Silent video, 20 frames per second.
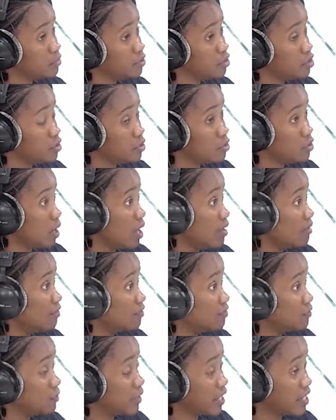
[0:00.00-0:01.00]
Do you
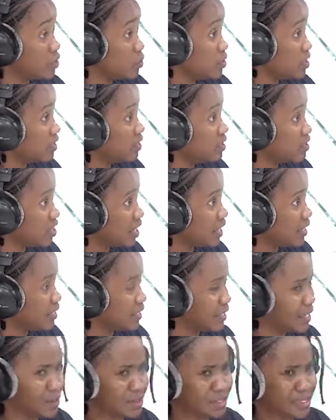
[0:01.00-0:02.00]
have, can you take the child?
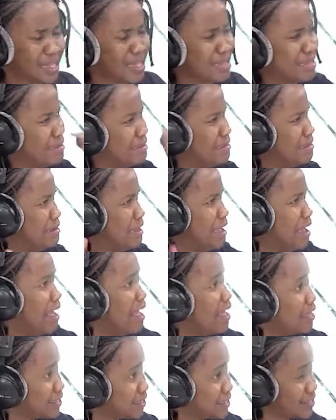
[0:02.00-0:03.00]
And yeah. I was like,
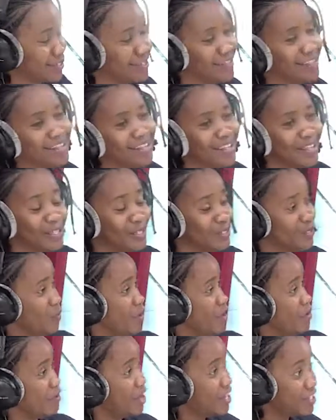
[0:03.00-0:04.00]
yes. Mm-hmm. So
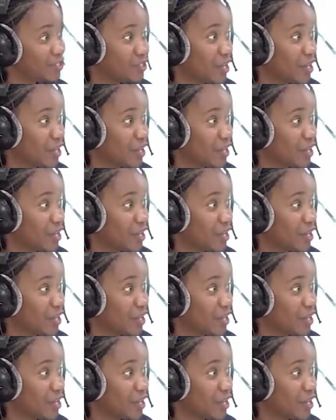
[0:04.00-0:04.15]
I rushed.